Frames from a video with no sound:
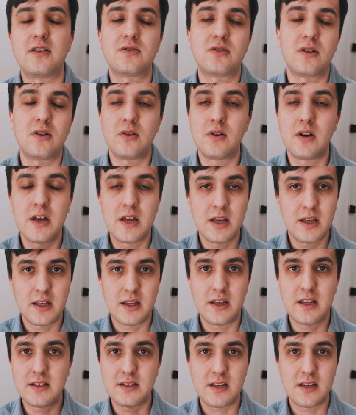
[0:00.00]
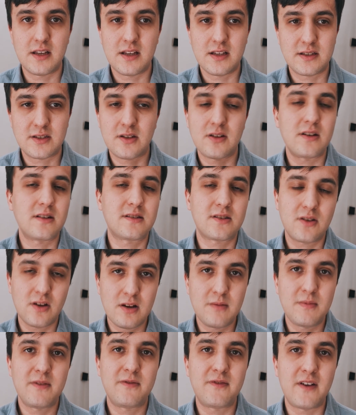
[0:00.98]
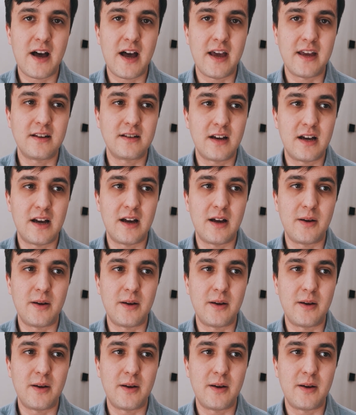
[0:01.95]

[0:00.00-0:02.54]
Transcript: So it's going to be fine.